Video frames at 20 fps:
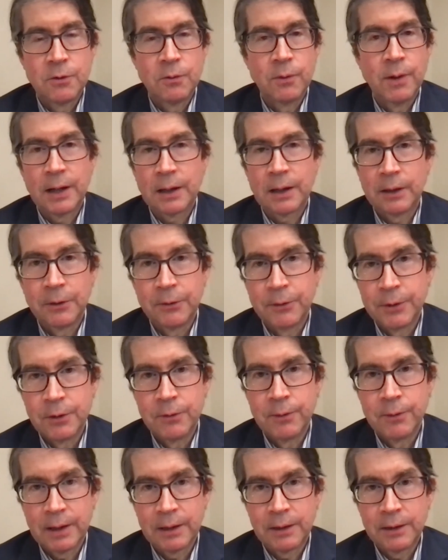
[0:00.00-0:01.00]
directly or
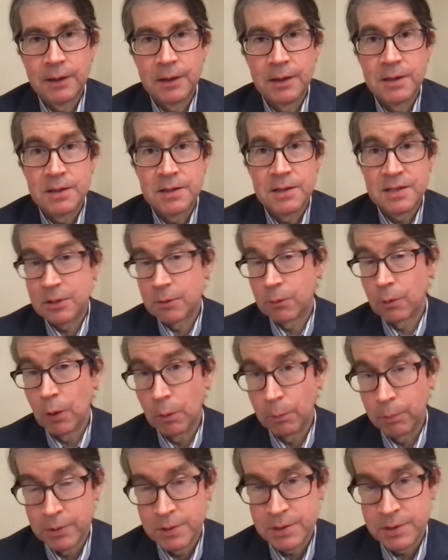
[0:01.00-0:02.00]
indirectly is
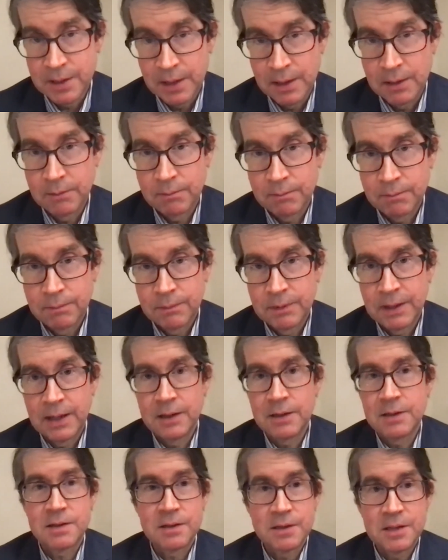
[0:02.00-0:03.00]
0%. That
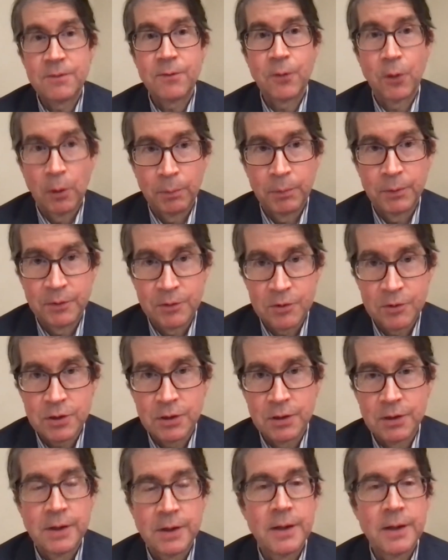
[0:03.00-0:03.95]
is the default position.